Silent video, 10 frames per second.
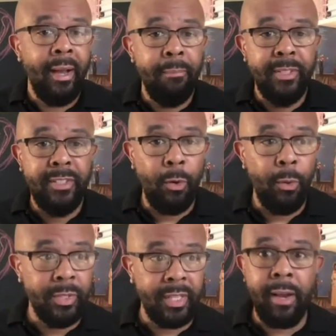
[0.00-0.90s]
So it
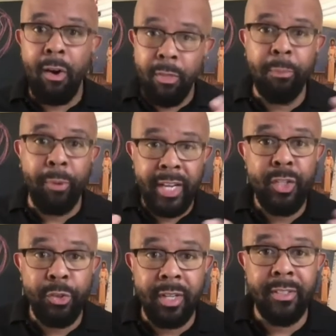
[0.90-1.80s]
was like all the brain
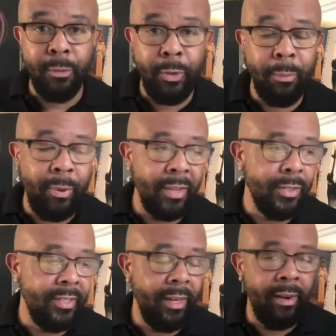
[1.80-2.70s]
trust of WordPress
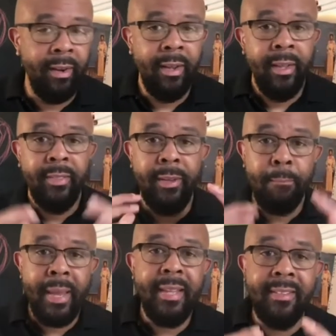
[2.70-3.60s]
was there. The
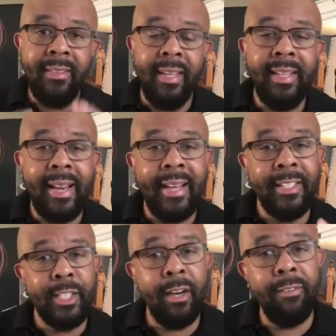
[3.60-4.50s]
amazing thing that I
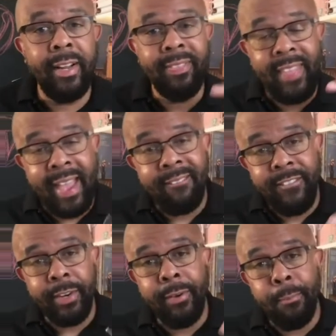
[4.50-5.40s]
discovered at that
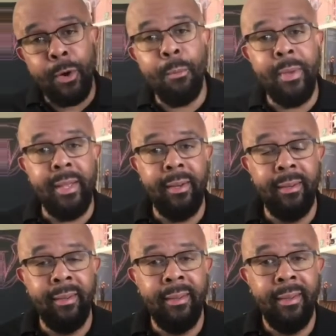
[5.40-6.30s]
very moment
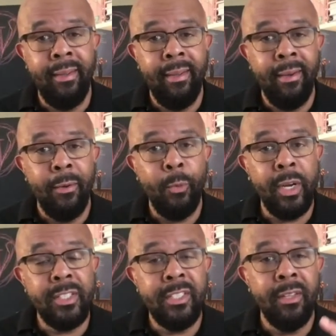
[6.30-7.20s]

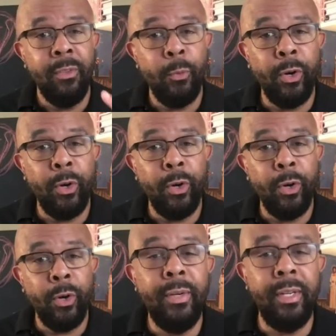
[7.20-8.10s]
was the word
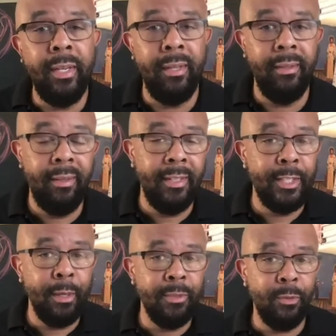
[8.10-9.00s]
community in
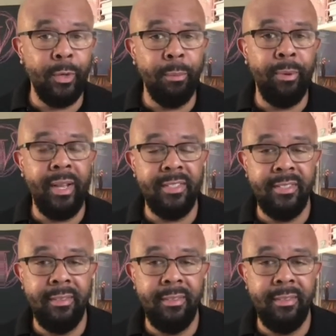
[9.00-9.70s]
terms of WordPress.